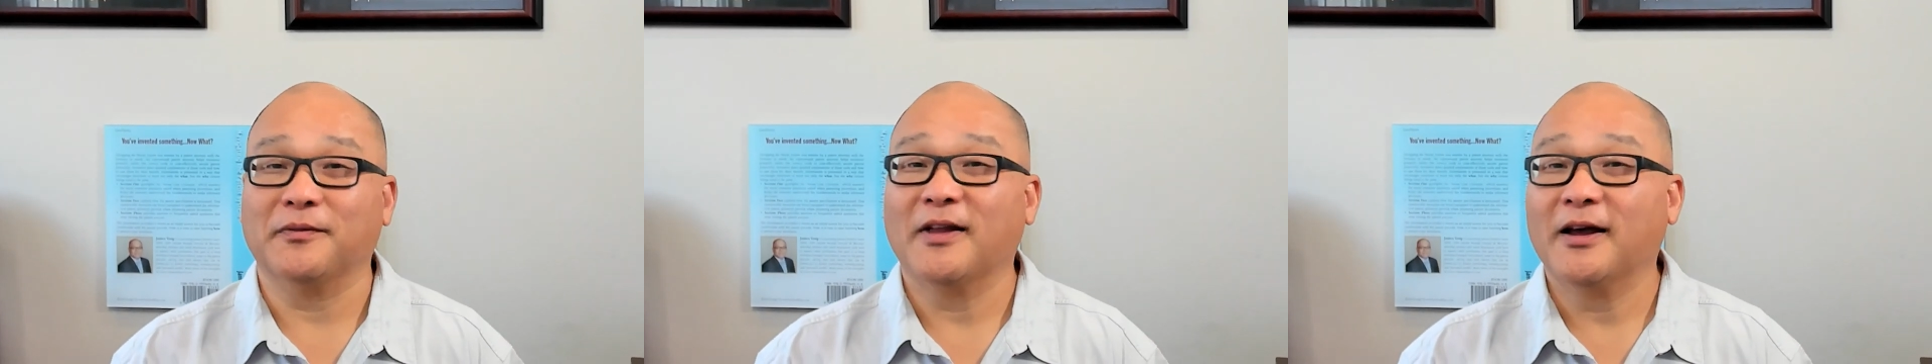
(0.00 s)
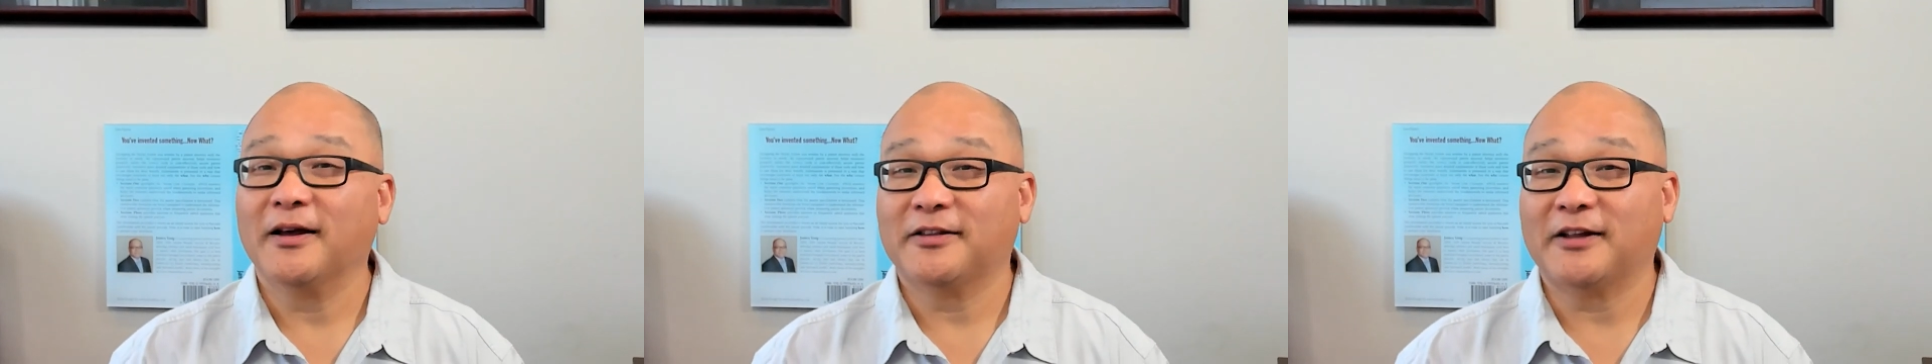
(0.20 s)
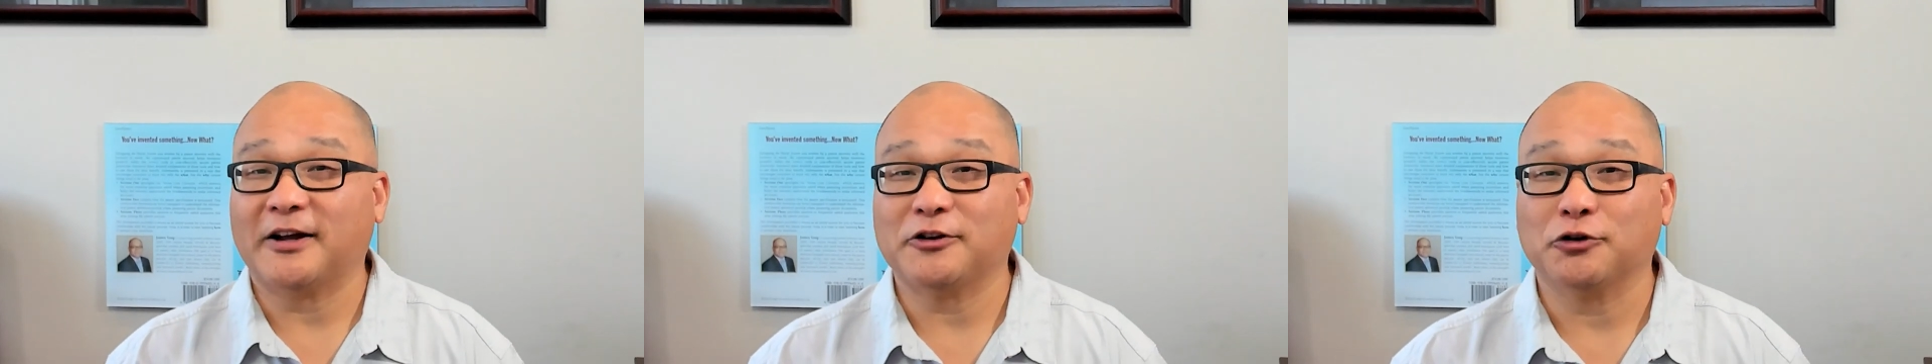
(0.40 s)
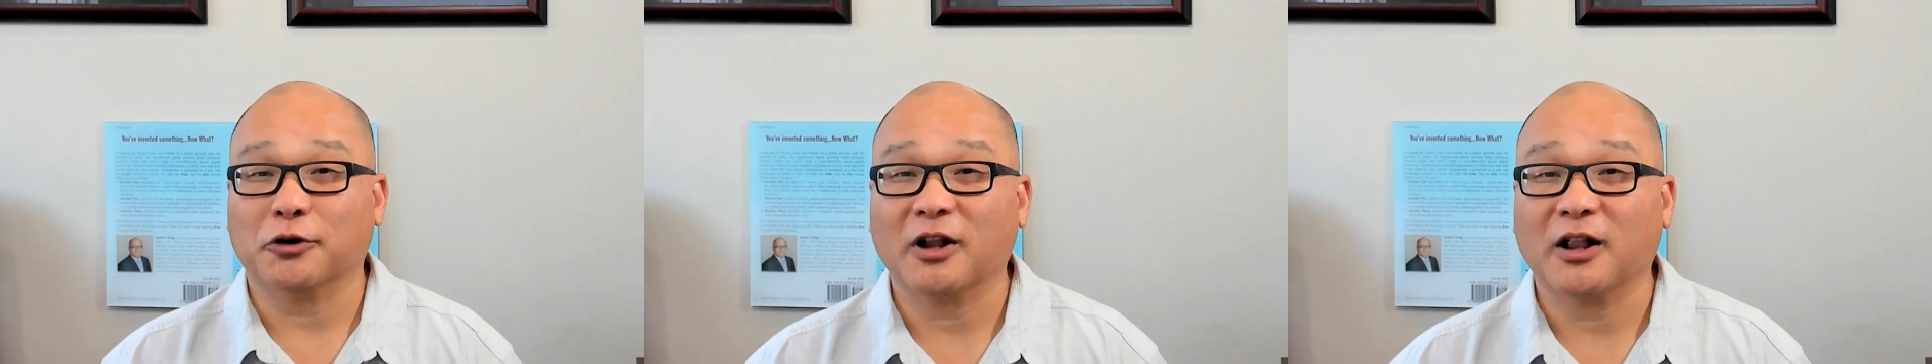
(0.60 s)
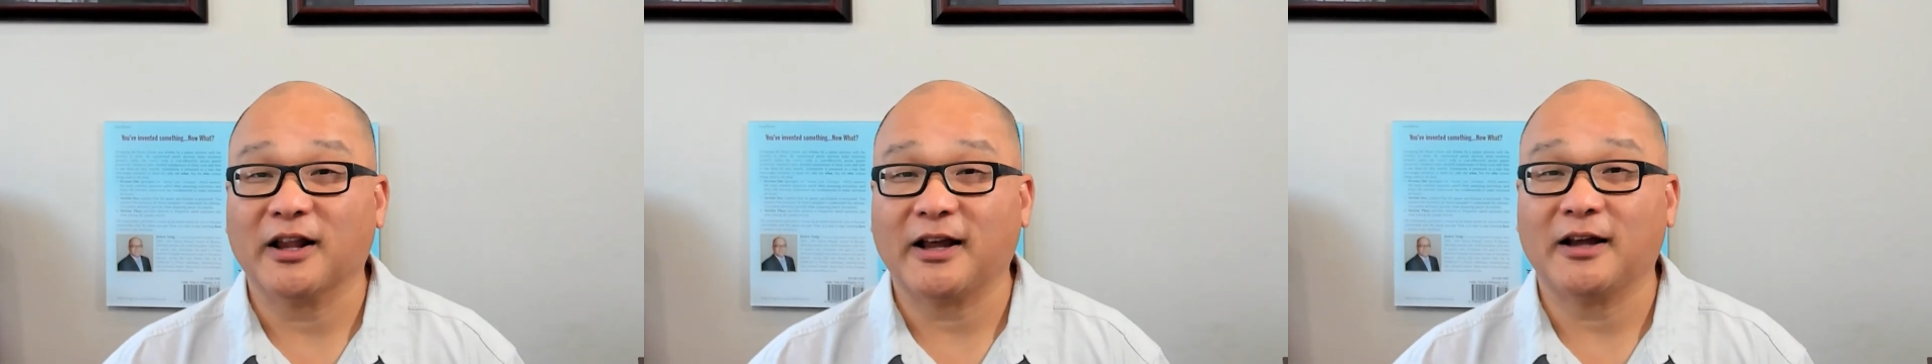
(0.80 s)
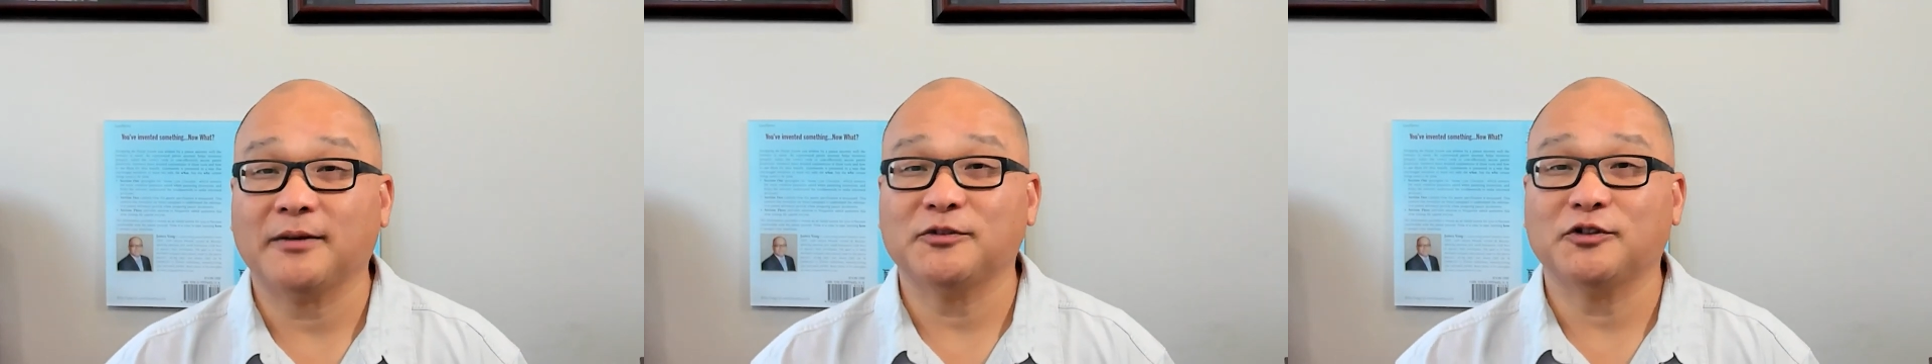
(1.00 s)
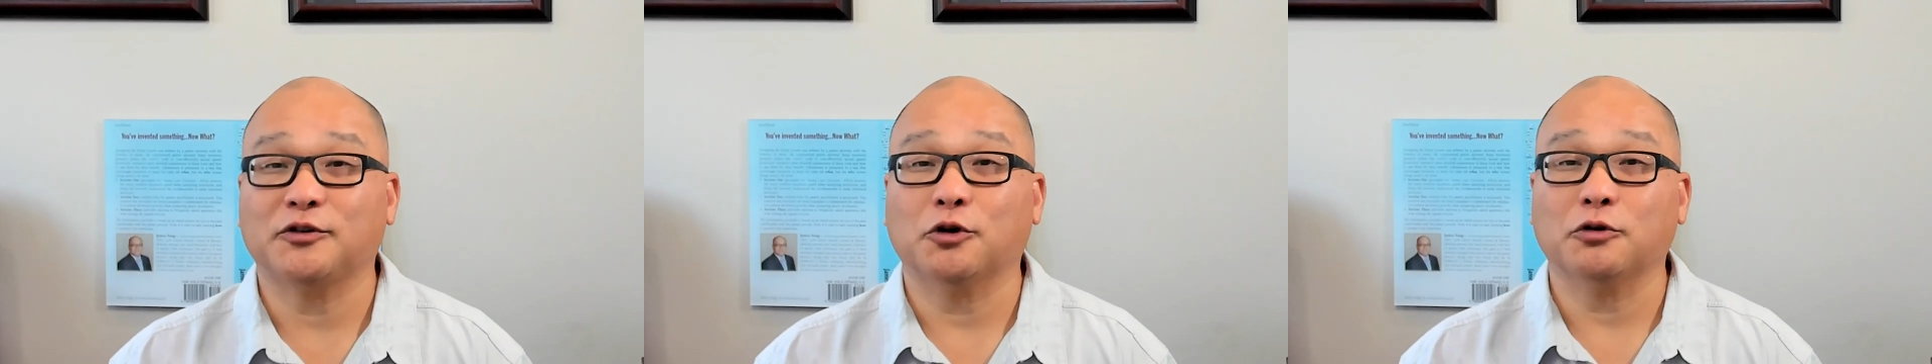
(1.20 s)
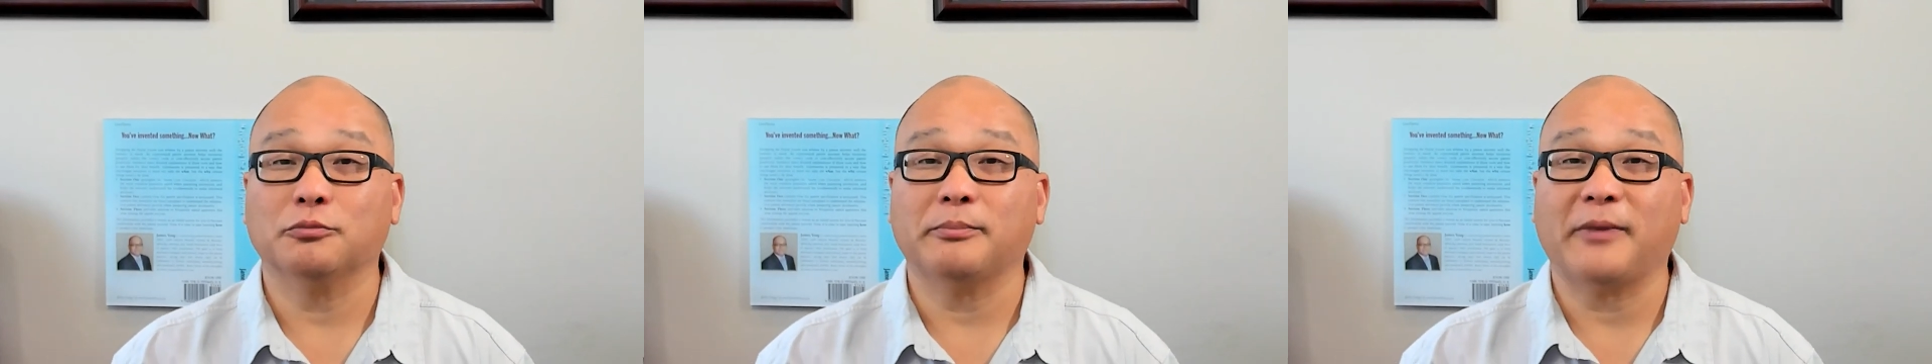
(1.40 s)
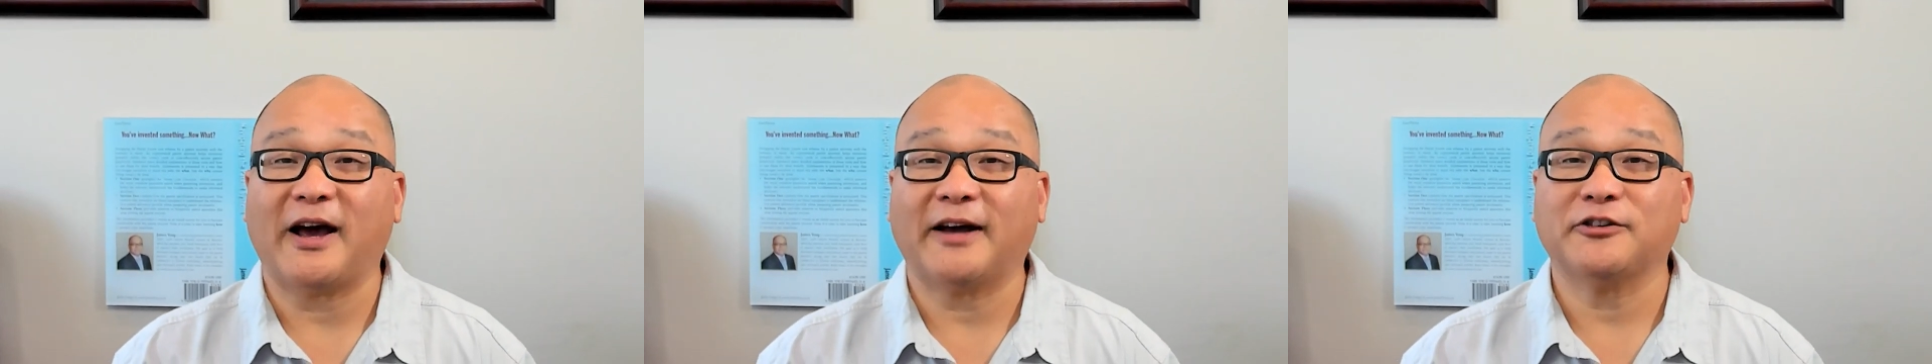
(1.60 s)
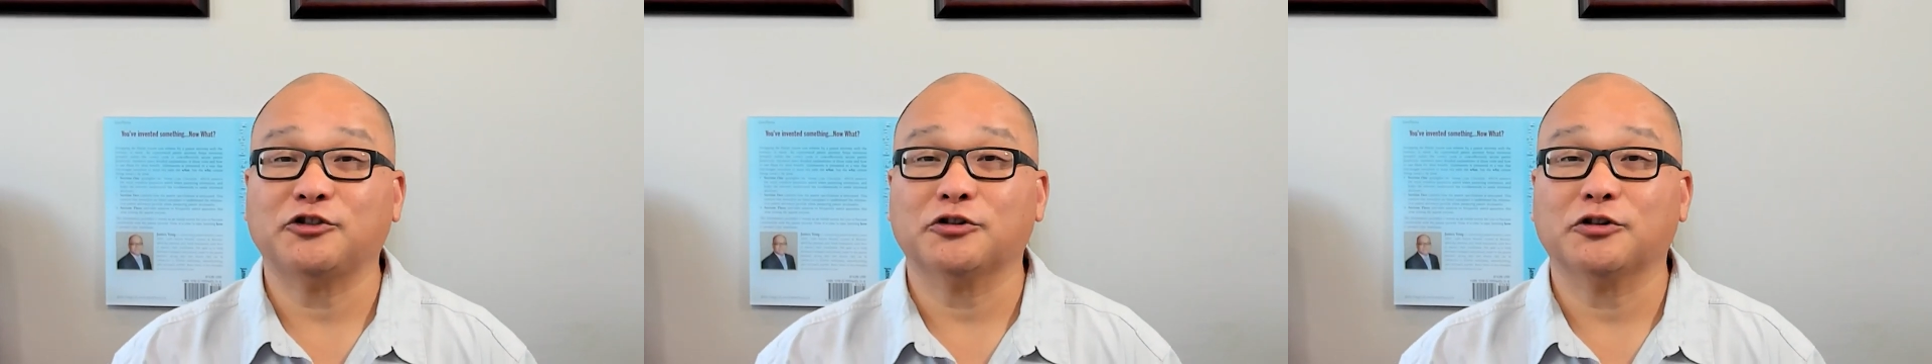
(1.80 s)
that your claims don't
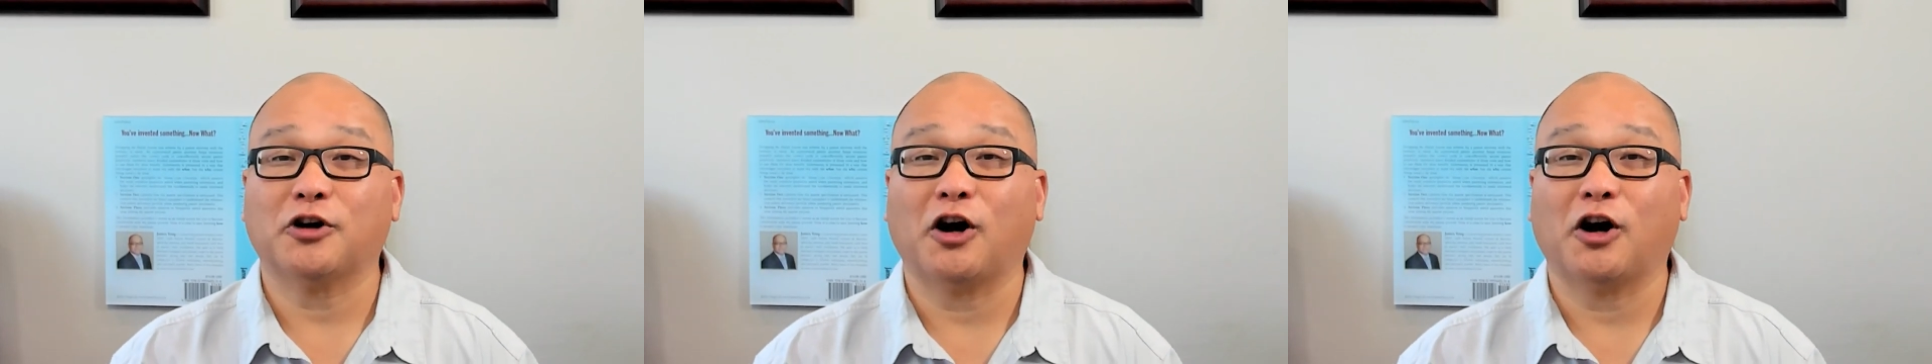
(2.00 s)
match your